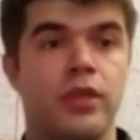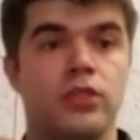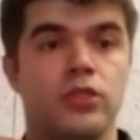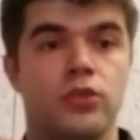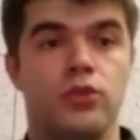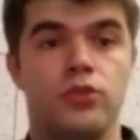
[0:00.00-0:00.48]

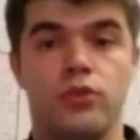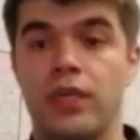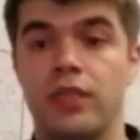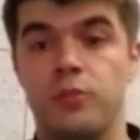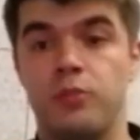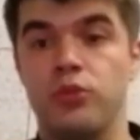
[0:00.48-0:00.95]
So
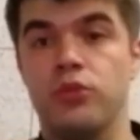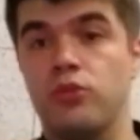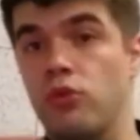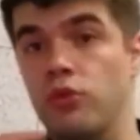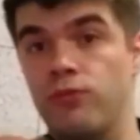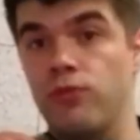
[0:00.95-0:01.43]
I'll put
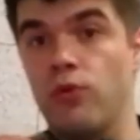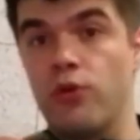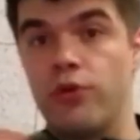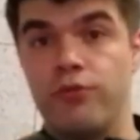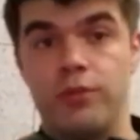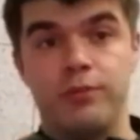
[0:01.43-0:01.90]
all four
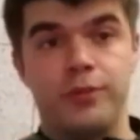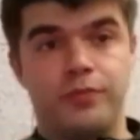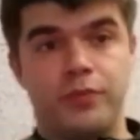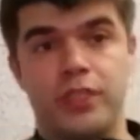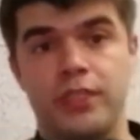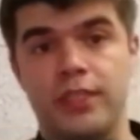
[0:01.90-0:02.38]
of them
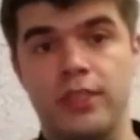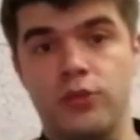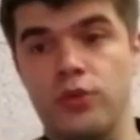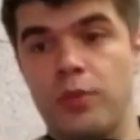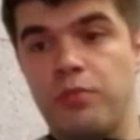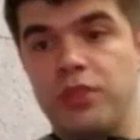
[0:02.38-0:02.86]
and I'll
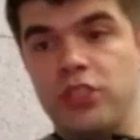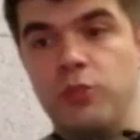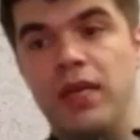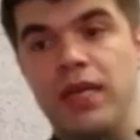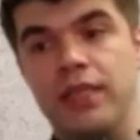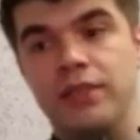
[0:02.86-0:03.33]
do a pitch
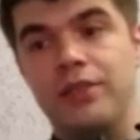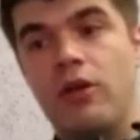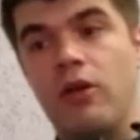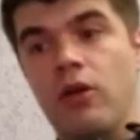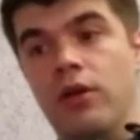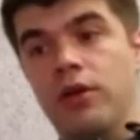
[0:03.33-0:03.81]
bend
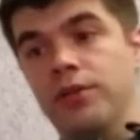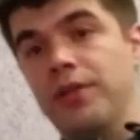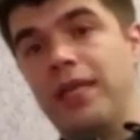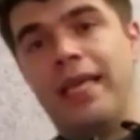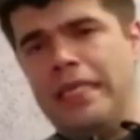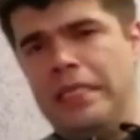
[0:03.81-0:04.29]
on
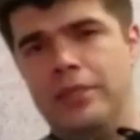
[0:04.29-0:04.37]
A.